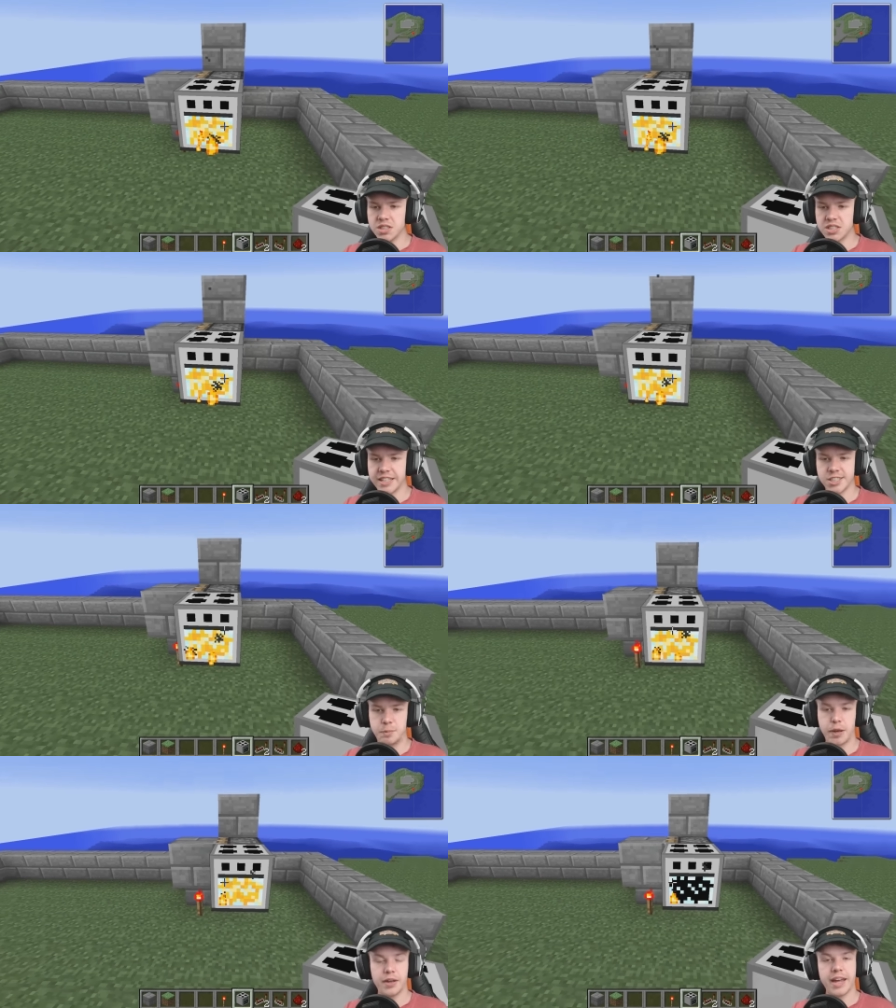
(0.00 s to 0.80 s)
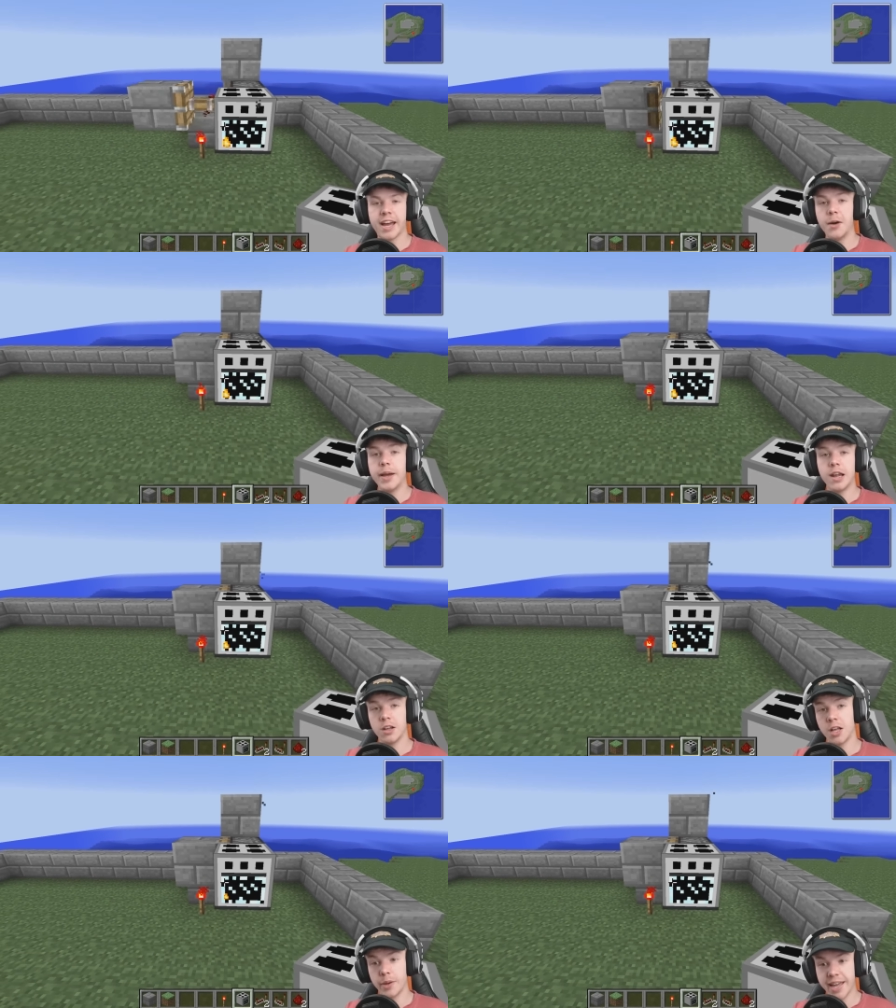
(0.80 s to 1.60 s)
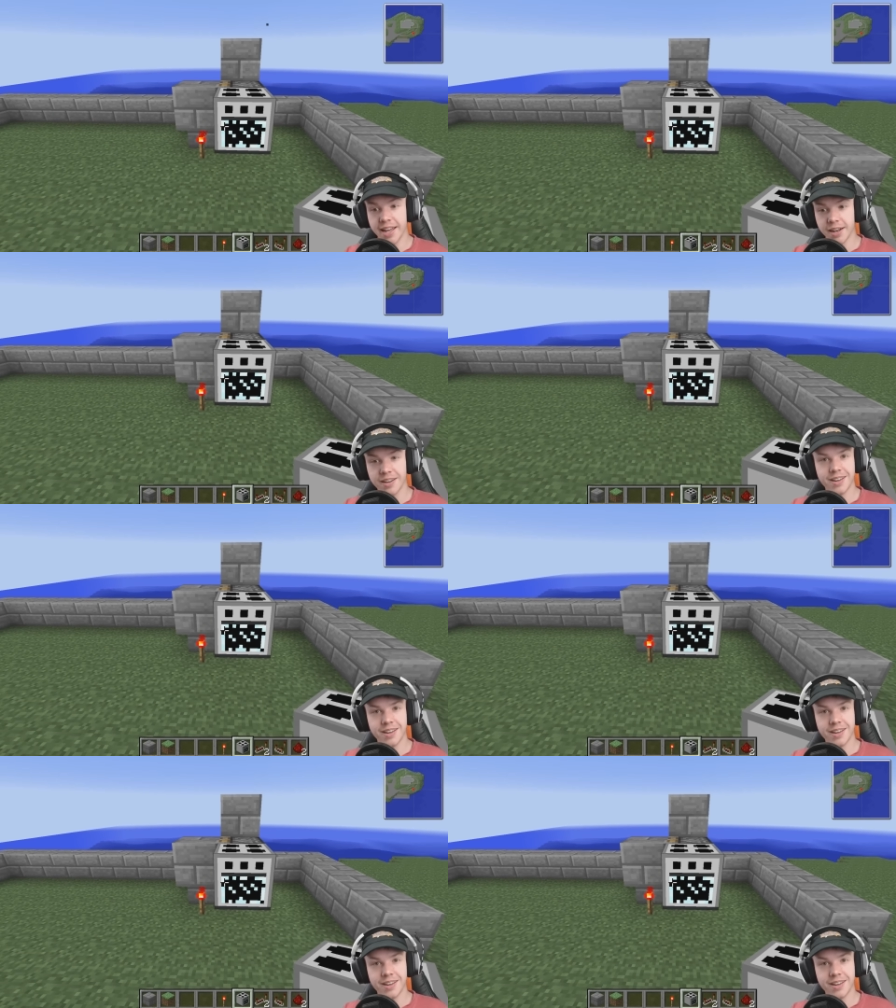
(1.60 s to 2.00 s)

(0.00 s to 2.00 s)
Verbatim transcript: sticks burn out, it'll go again.